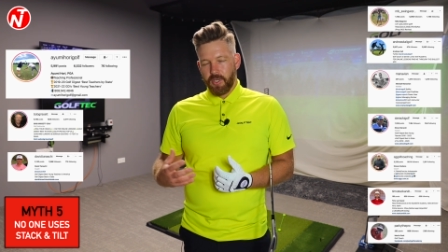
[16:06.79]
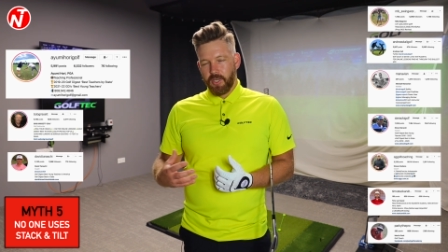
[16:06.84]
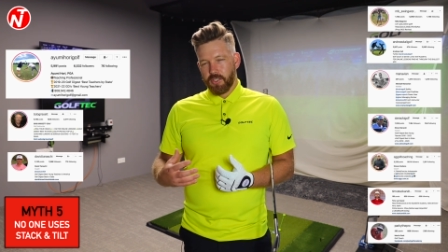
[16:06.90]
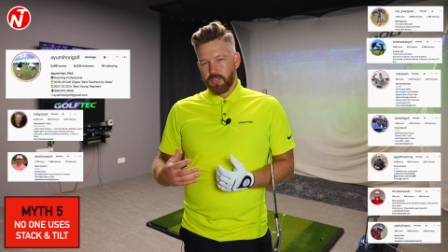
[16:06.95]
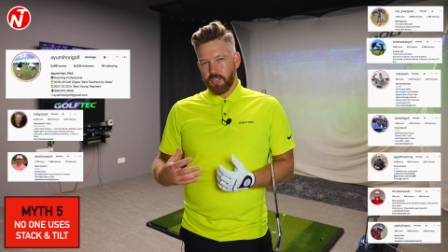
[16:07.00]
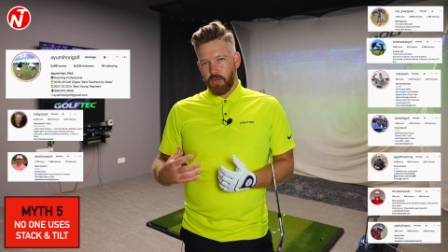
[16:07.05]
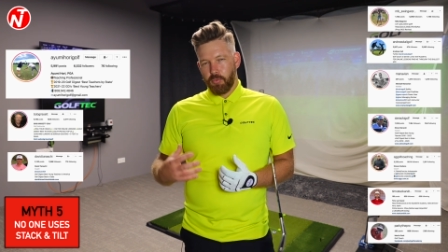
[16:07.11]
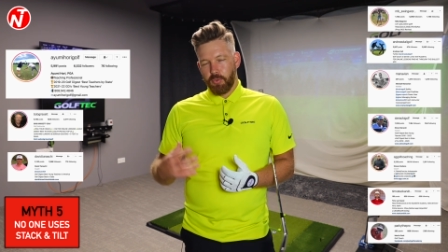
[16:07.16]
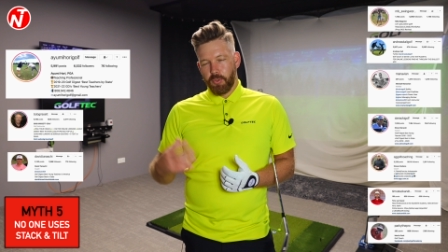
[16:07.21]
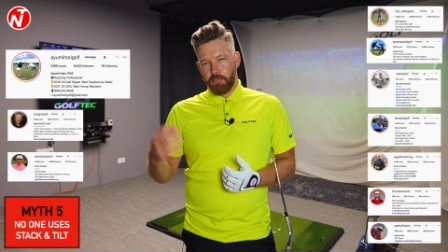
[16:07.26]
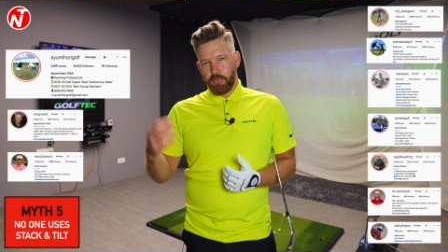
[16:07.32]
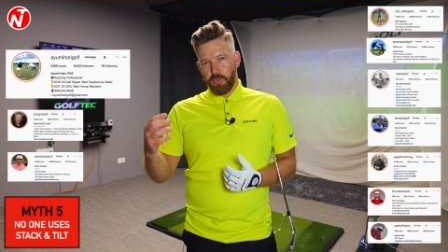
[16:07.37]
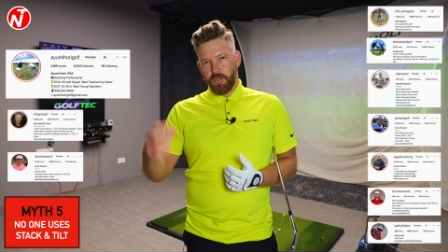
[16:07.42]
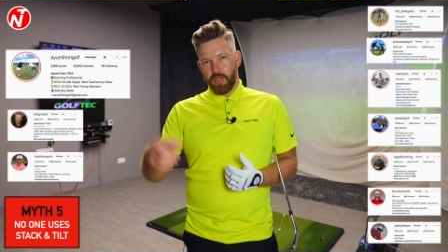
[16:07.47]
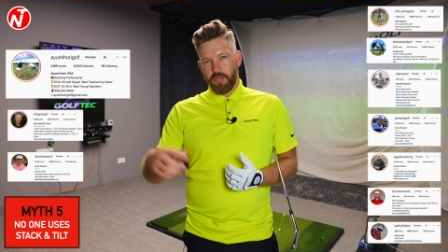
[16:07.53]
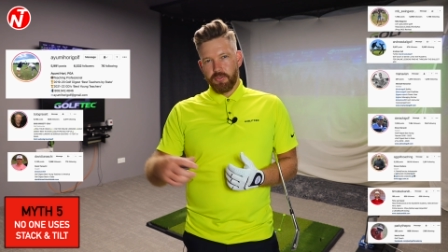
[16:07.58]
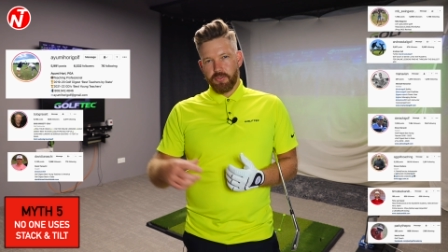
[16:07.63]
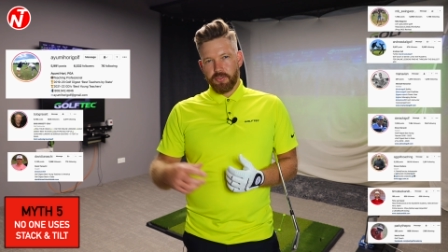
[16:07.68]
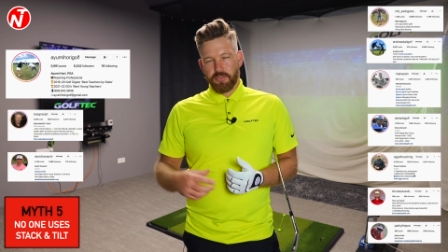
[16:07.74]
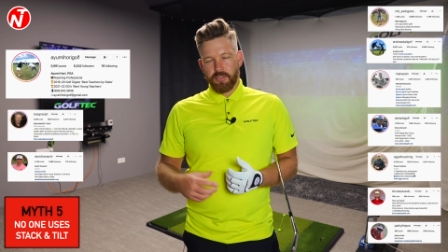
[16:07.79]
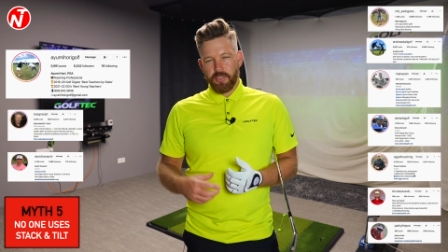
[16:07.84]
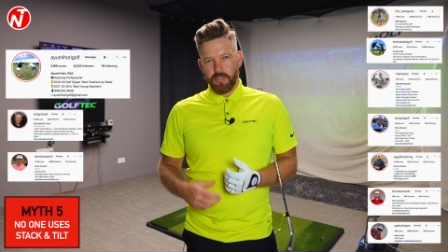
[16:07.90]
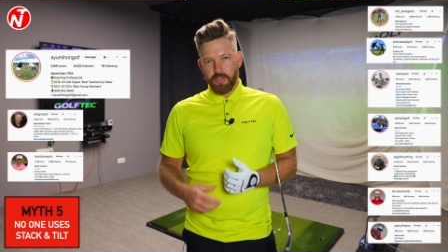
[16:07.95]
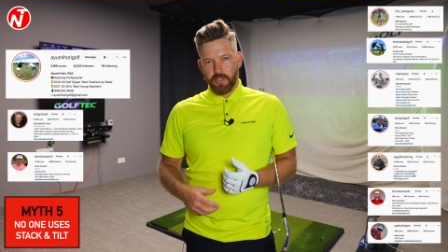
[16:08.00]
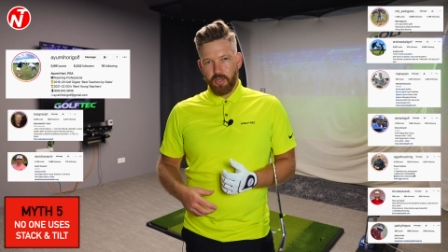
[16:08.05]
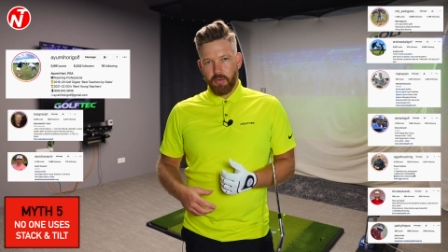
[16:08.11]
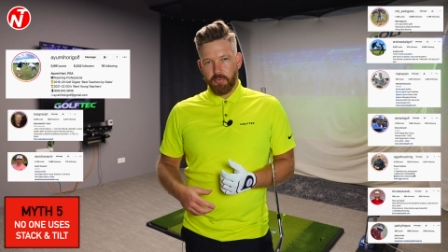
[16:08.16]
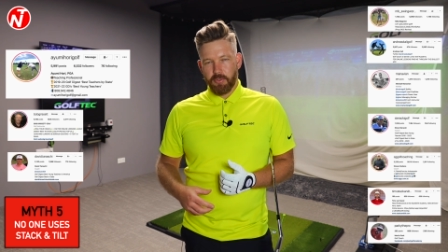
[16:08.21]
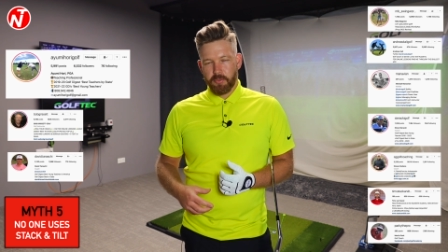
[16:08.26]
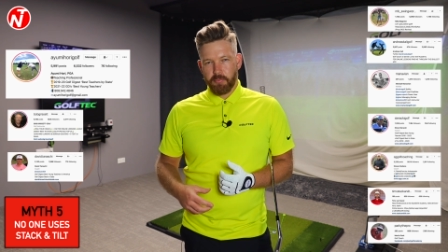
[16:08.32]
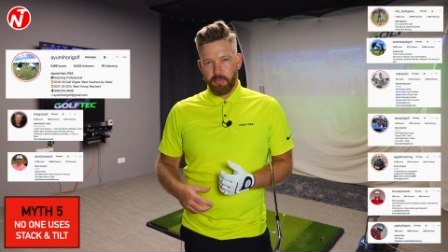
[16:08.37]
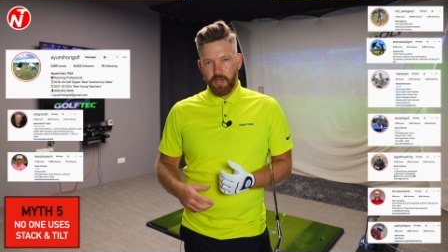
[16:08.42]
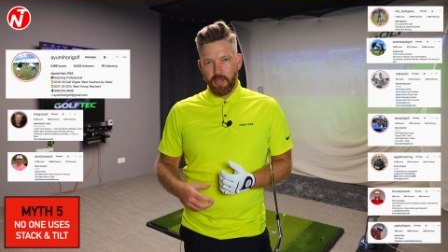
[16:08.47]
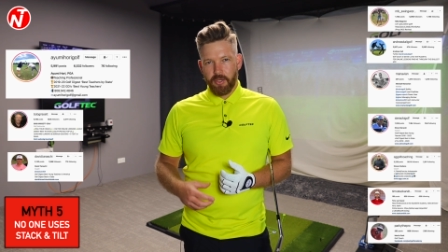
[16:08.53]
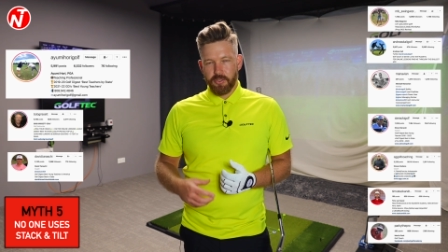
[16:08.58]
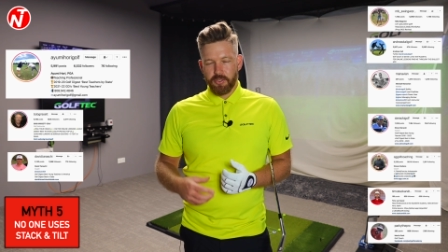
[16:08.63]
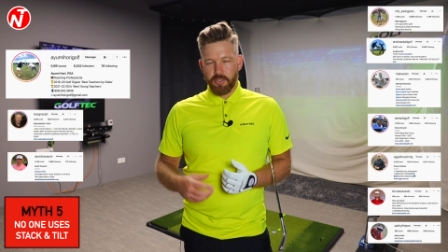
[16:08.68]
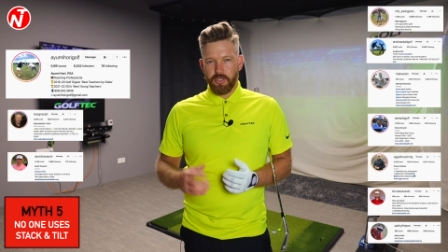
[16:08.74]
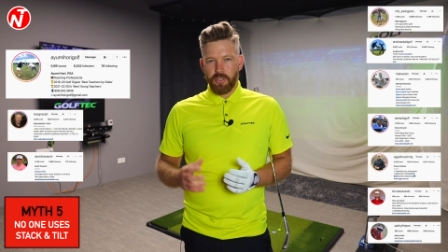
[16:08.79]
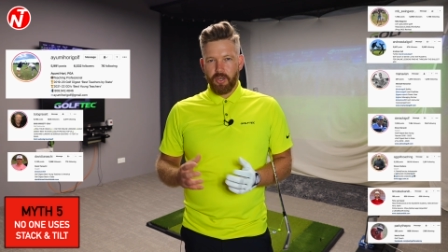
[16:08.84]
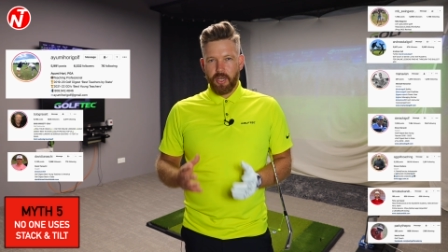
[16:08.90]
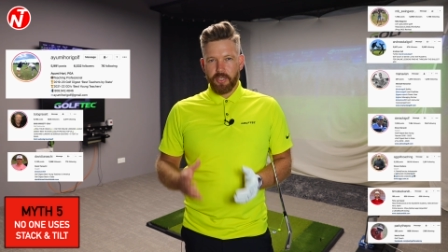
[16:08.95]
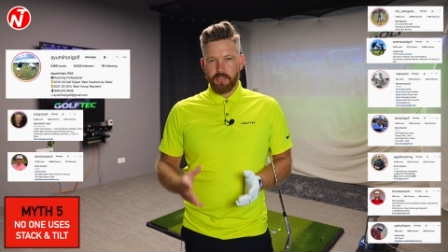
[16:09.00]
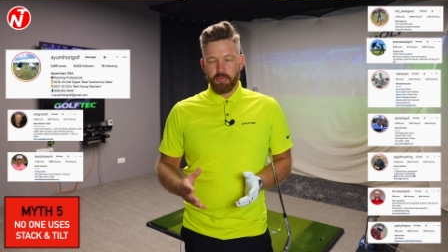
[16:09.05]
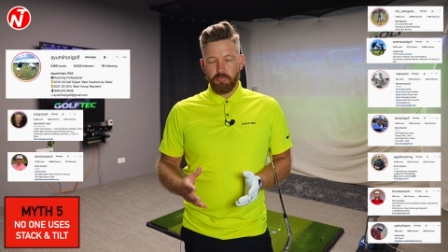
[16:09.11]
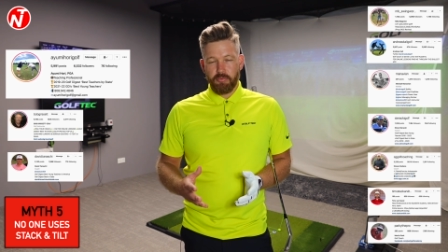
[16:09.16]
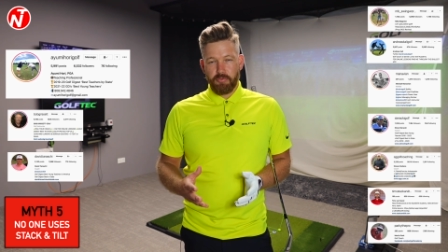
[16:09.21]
So I will put those in the comments below so you guys can